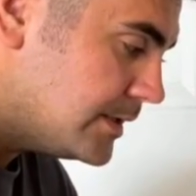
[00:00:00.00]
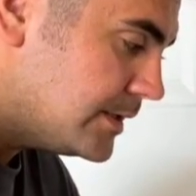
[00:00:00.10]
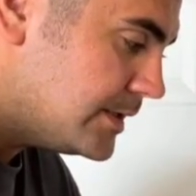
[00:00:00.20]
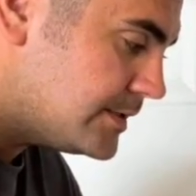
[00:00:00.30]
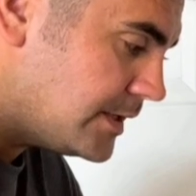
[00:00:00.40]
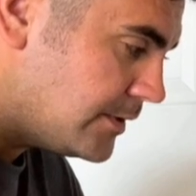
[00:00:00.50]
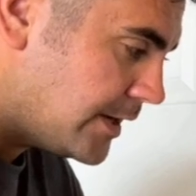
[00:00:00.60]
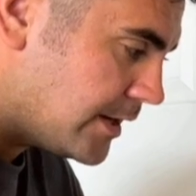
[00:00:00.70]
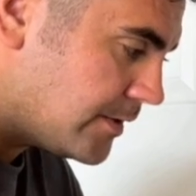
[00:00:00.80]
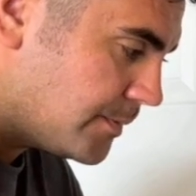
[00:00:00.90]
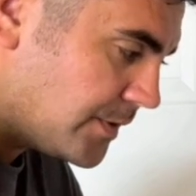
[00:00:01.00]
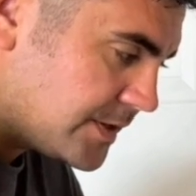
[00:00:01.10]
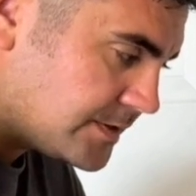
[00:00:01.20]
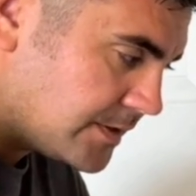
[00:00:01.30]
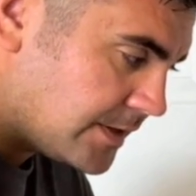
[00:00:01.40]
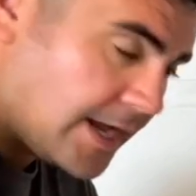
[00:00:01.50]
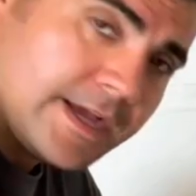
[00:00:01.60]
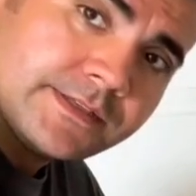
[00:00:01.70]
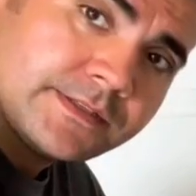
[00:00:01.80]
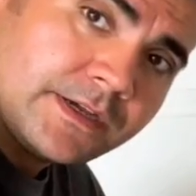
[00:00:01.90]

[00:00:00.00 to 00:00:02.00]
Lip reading: This little air compressor has